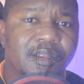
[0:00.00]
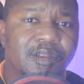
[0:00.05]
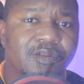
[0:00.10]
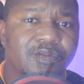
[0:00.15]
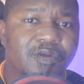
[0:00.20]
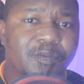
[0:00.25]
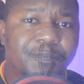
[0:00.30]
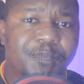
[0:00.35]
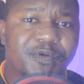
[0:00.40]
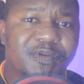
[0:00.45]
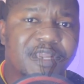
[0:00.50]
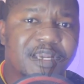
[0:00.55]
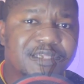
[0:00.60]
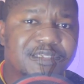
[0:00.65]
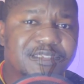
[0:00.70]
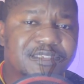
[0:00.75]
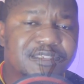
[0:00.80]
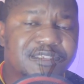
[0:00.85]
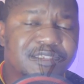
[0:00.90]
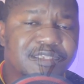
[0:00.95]
Your
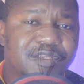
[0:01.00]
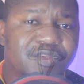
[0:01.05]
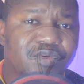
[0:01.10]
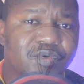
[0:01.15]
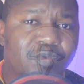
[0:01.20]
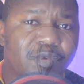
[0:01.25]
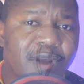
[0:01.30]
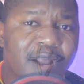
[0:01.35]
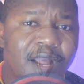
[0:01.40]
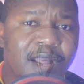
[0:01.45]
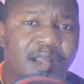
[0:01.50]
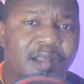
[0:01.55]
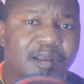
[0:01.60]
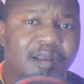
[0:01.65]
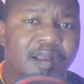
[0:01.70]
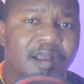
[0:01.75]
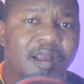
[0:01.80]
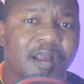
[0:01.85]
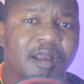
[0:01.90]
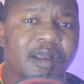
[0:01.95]
product is secure
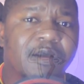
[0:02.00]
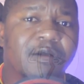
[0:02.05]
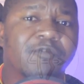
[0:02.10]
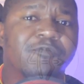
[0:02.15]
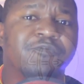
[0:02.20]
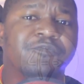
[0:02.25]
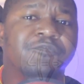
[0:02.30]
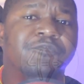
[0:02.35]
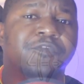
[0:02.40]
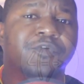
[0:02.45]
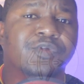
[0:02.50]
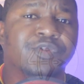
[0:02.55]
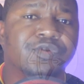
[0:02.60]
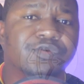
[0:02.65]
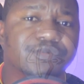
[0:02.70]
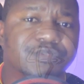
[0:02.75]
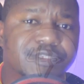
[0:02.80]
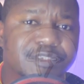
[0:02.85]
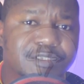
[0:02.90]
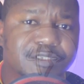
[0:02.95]
for
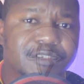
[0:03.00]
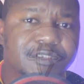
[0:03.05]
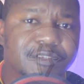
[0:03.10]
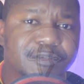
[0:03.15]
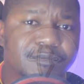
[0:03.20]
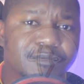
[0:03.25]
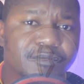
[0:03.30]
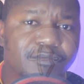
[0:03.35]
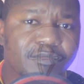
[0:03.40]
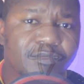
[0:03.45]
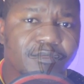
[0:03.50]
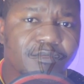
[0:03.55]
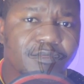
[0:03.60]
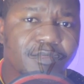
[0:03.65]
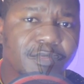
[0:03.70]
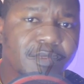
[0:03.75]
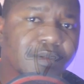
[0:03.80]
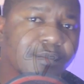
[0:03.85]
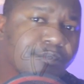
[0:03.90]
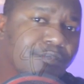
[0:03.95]
use.
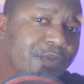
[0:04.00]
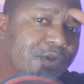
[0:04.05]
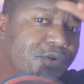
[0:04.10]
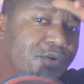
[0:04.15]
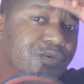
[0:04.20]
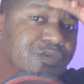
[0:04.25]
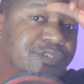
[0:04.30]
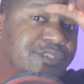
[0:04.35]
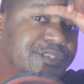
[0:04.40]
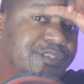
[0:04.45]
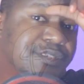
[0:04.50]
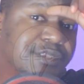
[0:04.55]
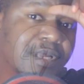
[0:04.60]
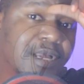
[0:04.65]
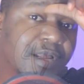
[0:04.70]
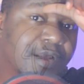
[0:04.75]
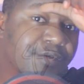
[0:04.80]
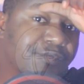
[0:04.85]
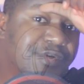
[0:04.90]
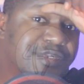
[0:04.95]
Because
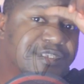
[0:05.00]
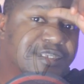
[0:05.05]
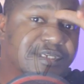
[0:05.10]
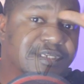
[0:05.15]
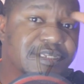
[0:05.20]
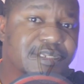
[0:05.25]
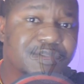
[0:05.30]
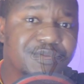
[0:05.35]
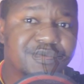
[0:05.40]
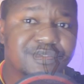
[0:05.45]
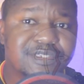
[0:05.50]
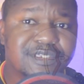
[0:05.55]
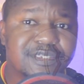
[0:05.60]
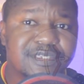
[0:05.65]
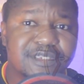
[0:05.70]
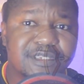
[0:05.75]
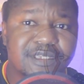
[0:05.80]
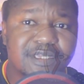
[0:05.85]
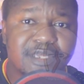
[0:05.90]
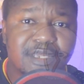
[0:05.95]
recently you
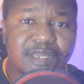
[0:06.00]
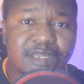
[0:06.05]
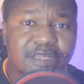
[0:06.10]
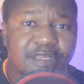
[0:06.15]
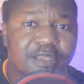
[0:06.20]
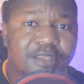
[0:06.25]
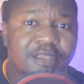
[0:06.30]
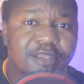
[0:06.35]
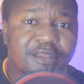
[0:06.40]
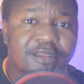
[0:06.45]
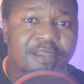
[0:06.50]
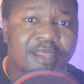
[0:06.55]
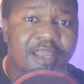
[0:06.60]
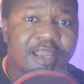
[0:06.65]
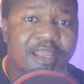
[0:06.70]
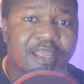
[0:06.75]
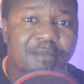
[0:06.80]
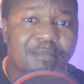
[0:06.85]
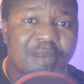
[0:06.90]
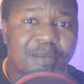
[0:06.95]
see
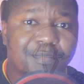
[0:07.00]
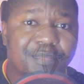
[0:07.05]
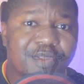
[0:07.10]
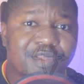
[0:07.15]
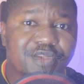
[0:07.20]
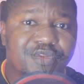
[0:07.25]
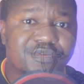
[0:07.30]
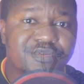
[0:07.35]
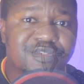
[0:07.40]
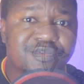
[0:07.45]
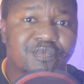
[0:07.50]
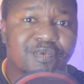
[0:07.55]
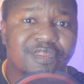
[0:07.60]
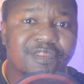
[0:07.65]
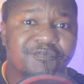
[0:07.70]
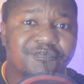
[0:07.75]
there came up issues with